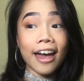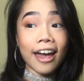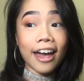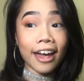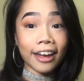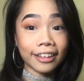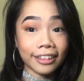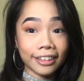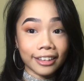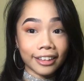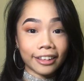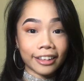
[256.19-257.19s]

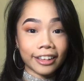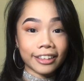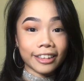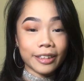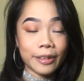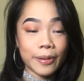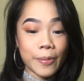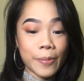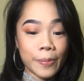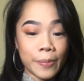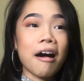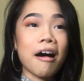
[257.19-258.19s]
anything.
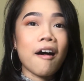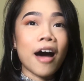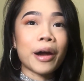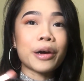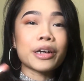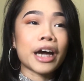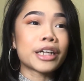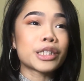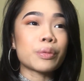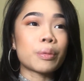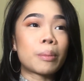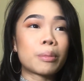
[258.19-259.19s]
I
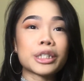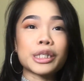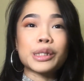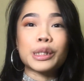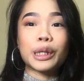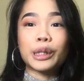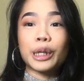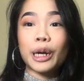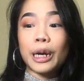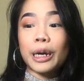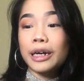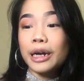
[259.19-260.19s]
just remember just sitting
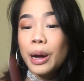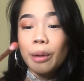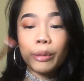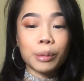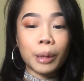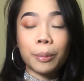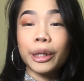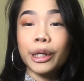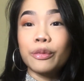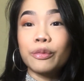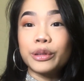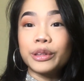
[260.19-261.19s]
there with my plate
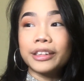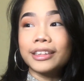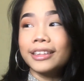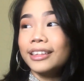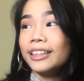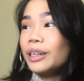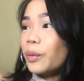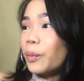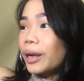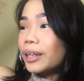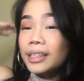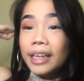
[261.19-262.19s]
of food
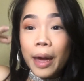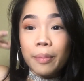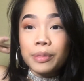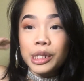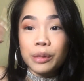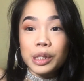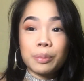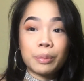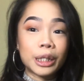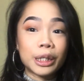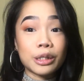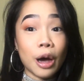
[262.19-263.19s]
while the MC was
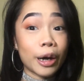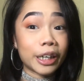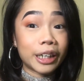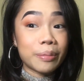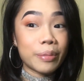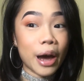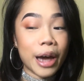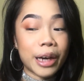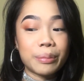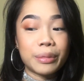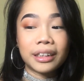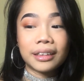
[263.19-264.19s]
talking
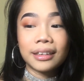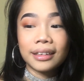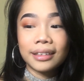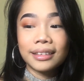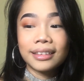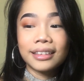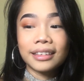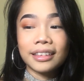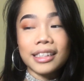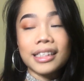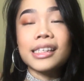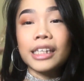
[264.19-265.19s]
behind me,
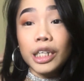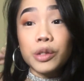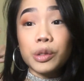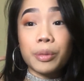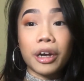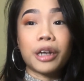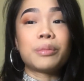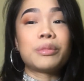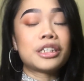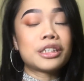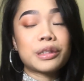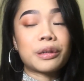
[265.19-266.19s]
because the stage was behind
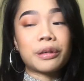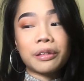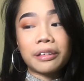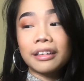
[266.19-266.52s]
me. So